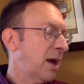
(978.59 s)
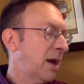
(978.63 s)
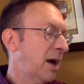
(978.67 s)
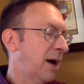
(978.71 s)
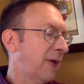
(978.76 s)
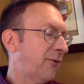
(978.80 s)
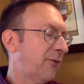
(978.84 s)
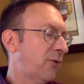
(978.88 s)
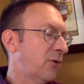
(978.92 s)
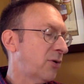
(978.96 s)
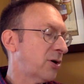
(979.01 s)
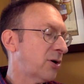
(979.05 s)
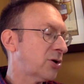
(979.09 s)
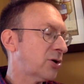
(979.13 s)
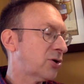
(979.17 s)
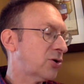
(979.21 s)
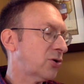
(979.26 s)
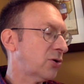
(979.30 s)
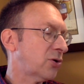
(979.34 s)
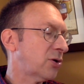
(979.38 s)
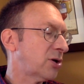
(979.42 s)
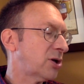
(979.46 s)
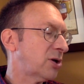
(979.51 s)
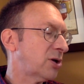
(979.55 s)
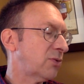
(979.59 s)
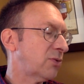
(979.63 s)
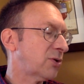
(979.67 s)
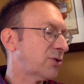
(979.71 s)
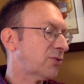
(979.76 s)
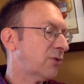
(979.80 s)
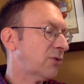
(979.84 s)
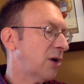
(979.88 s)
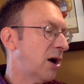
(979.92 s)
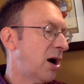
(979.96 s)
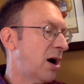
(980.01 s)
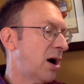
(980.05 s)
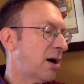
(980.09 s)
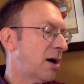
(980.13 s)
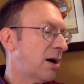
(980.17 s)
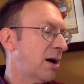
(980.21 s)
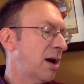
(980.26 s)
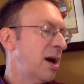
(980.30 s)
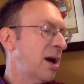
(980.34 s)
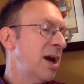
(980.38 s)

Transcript: Of course, Georgie was wrong.